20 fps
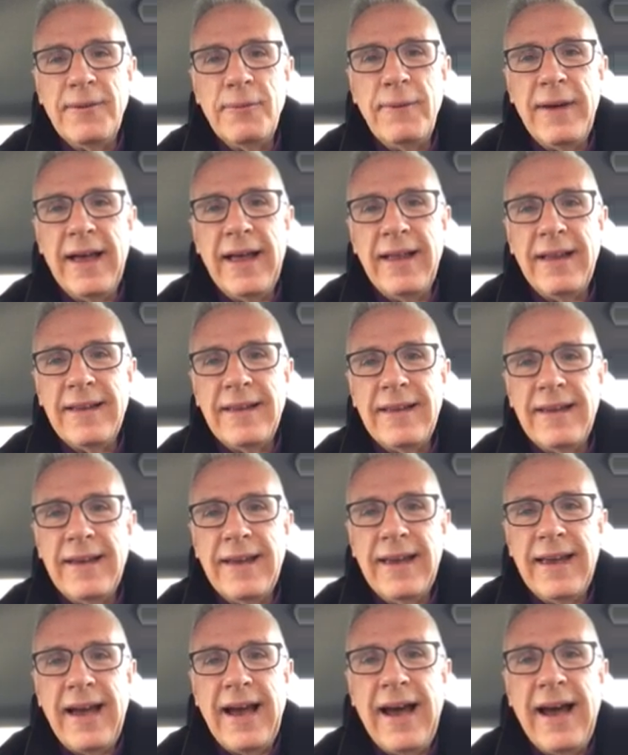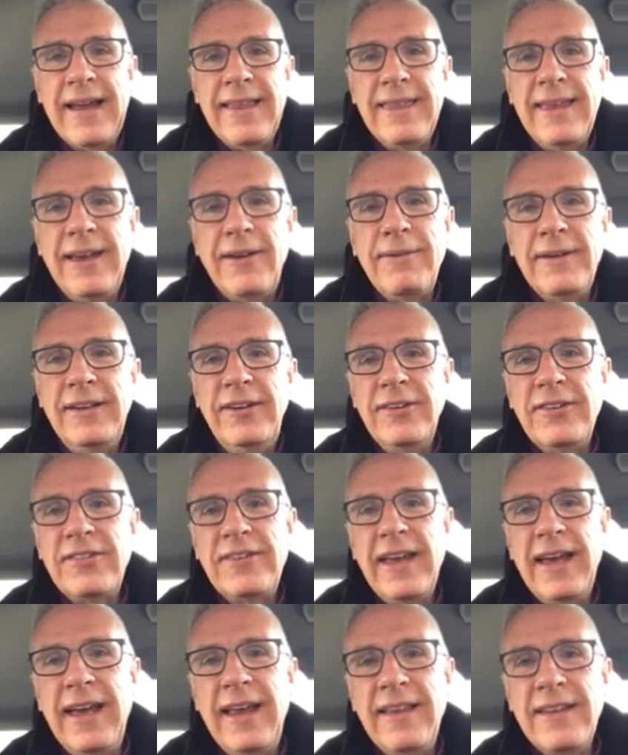Well, I think when you
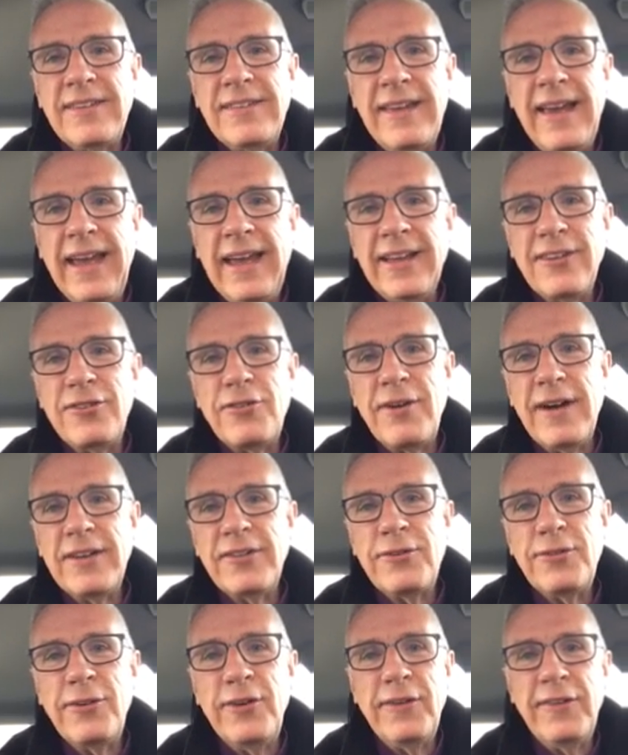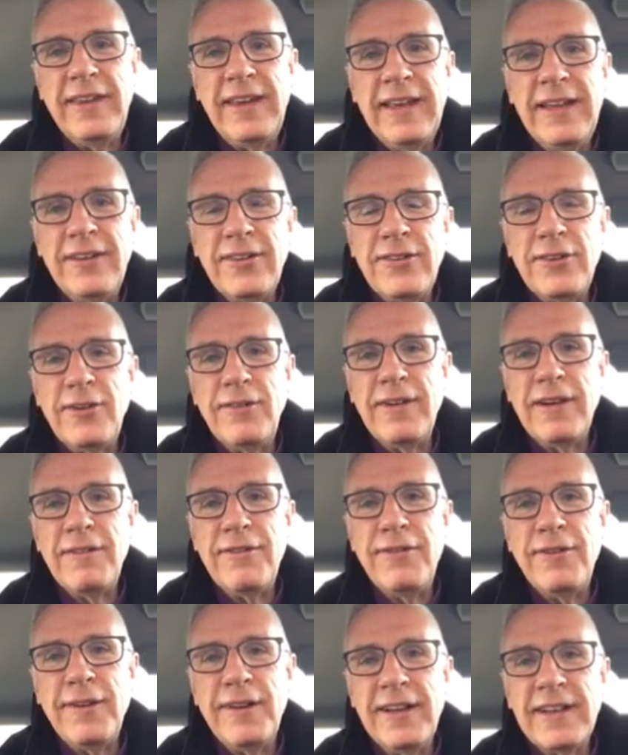say the saying is trustworthy and deserving
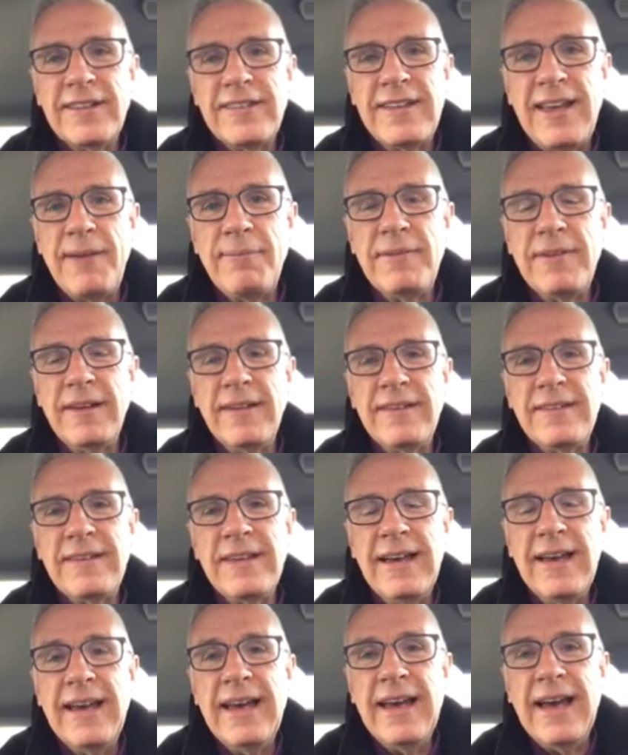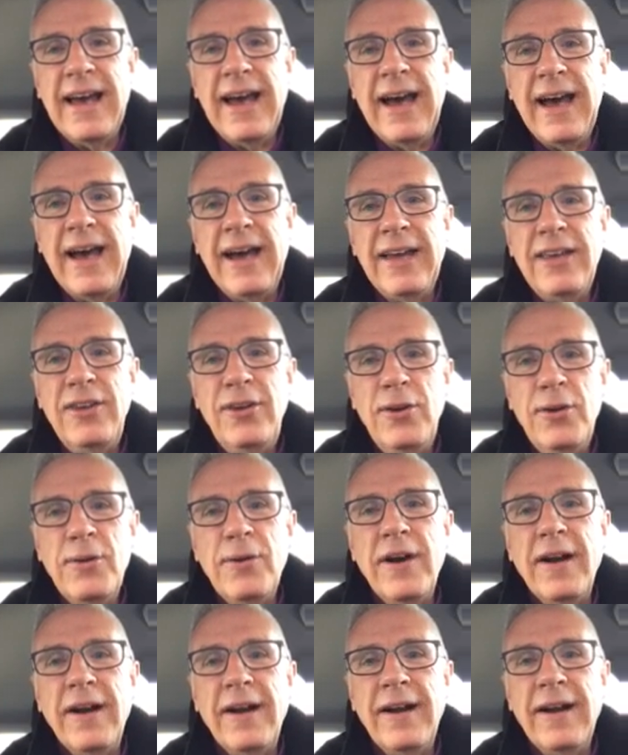of full acceptance,
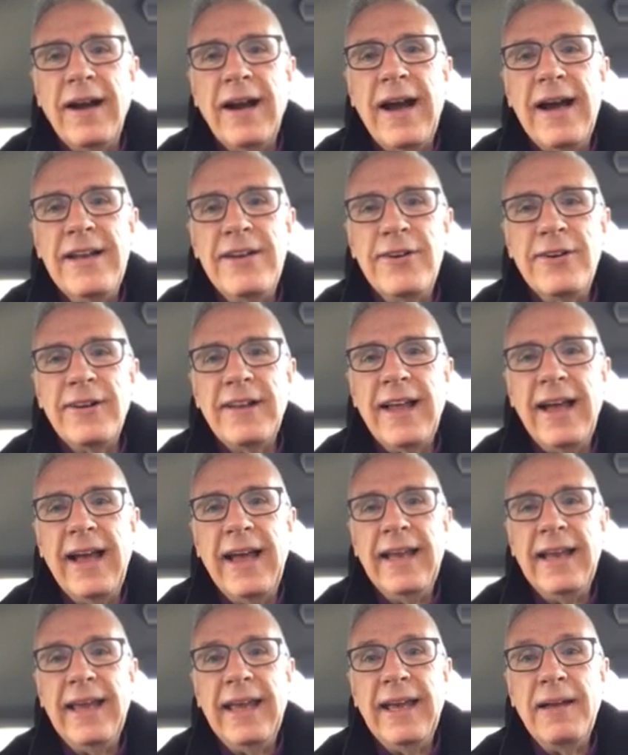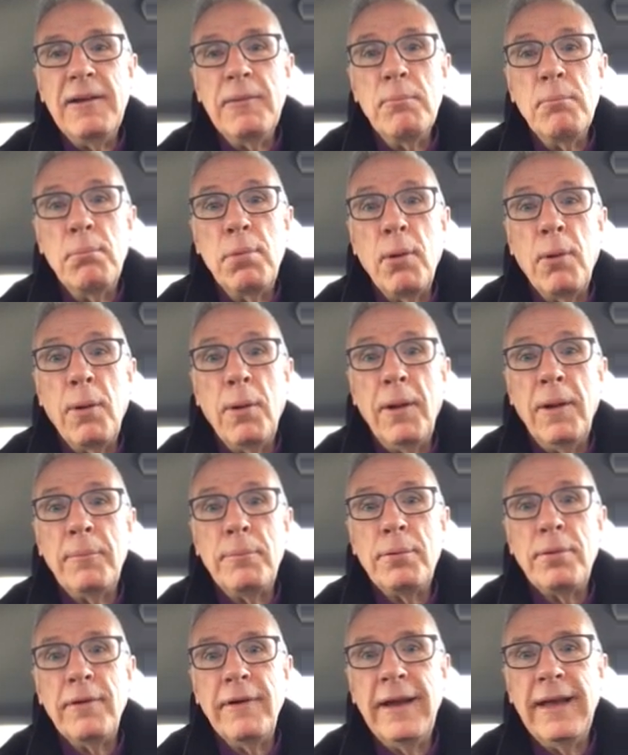you are underlining,
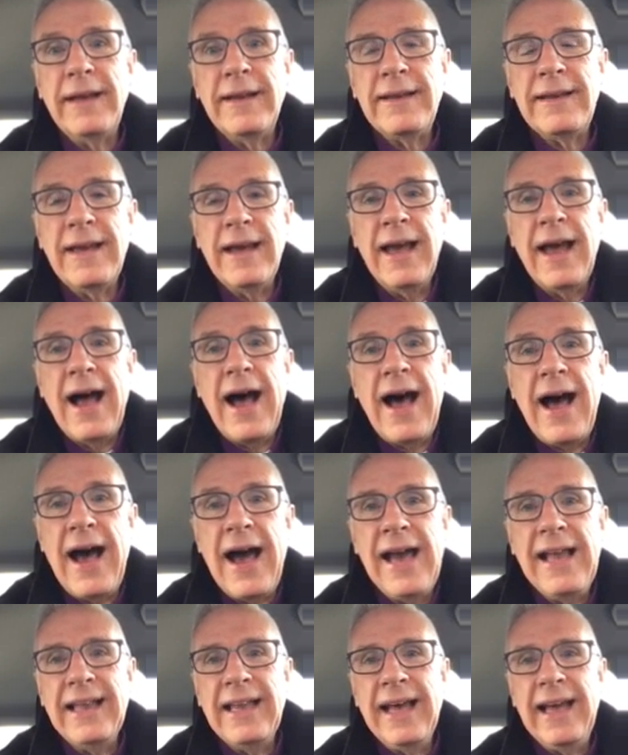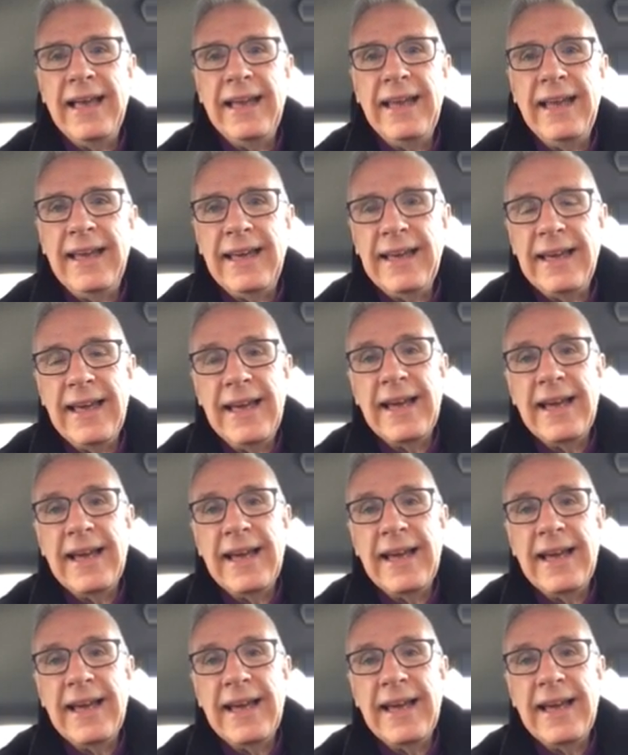bold print, highlighting,